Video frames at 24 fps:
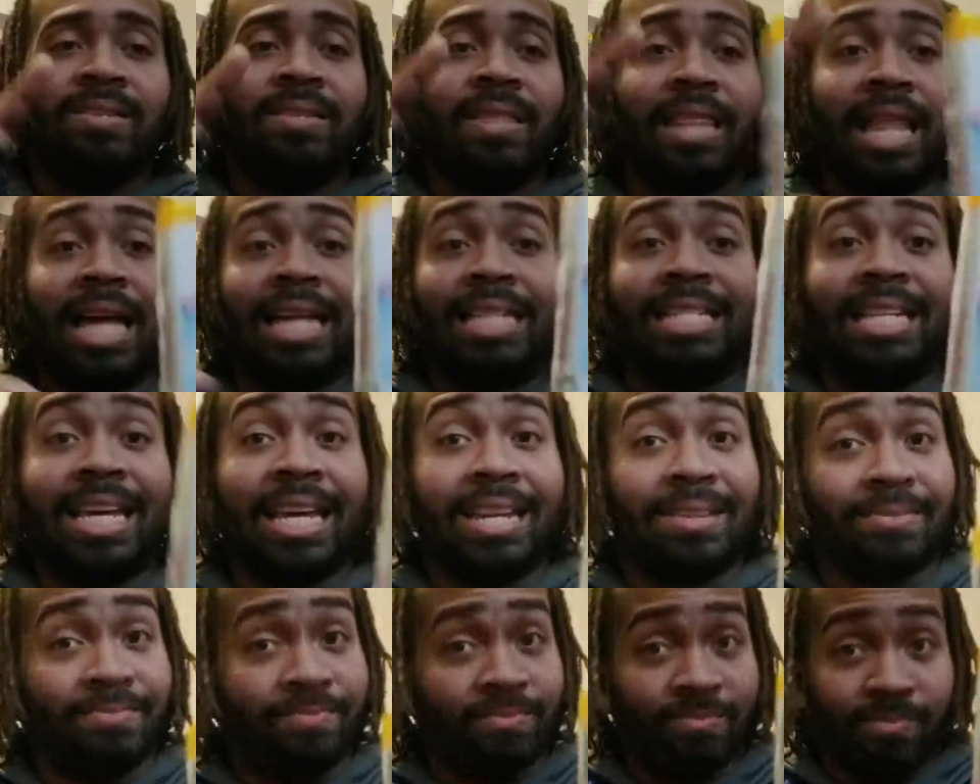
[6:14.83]
Like I
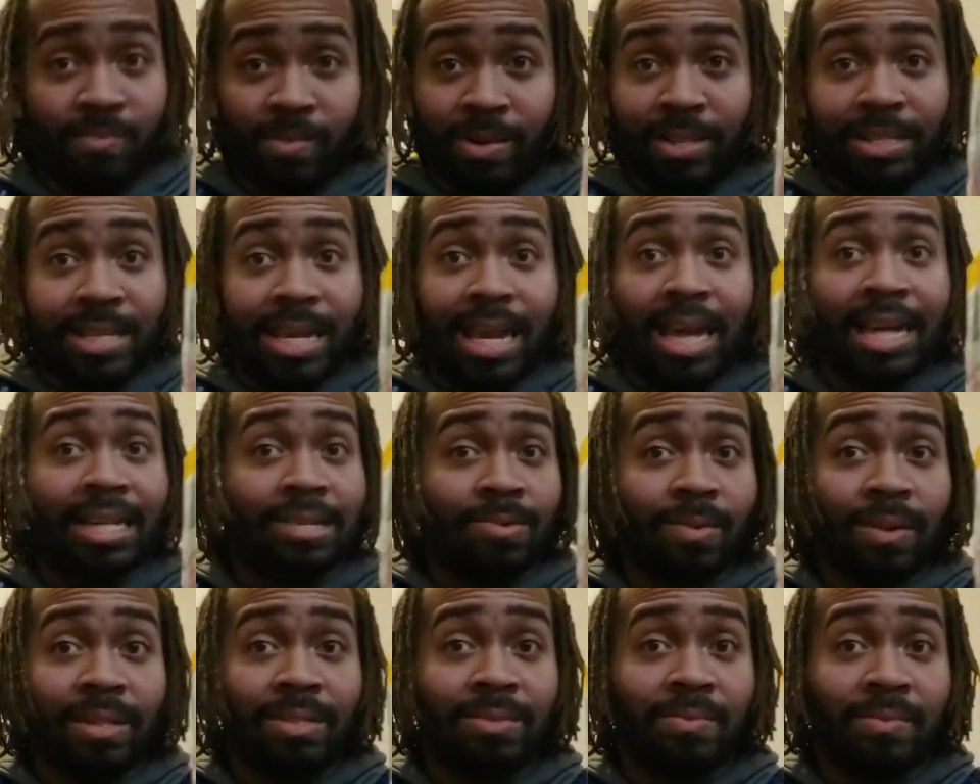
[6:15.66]
said, once again, I just
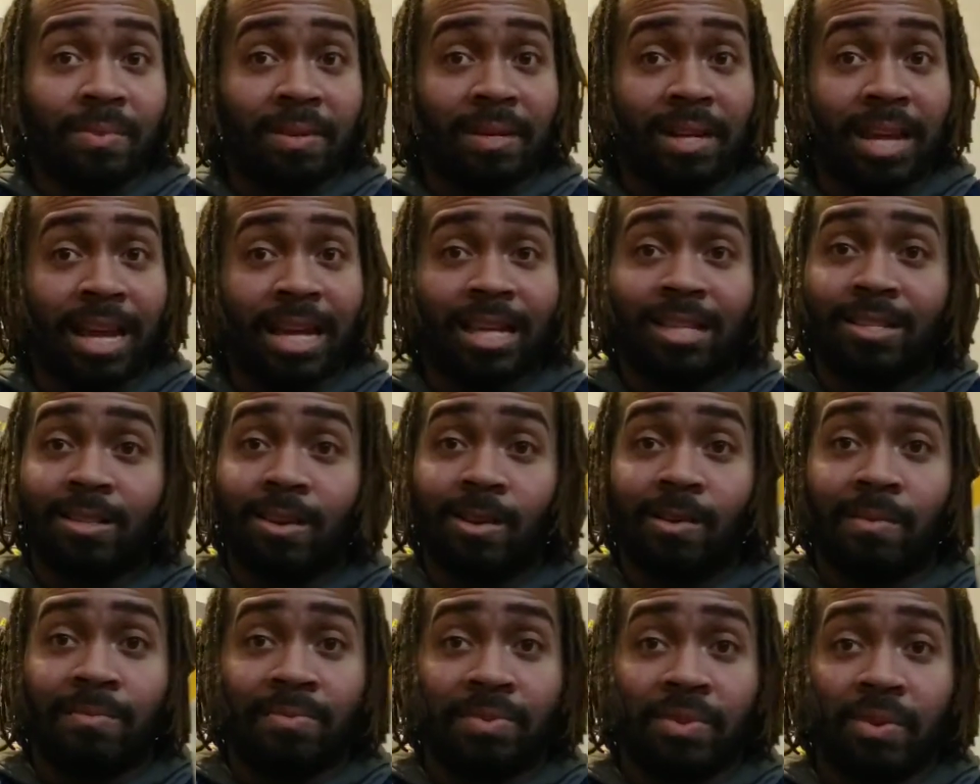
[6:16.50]
watched it one day,
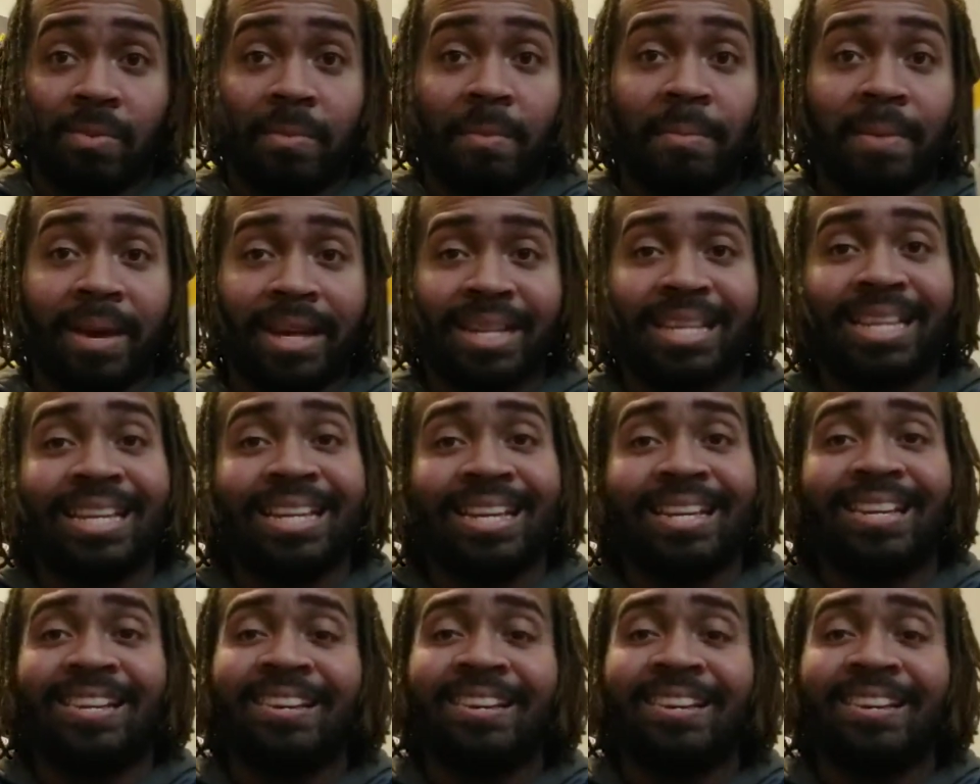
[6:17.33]
so I'm doing my best.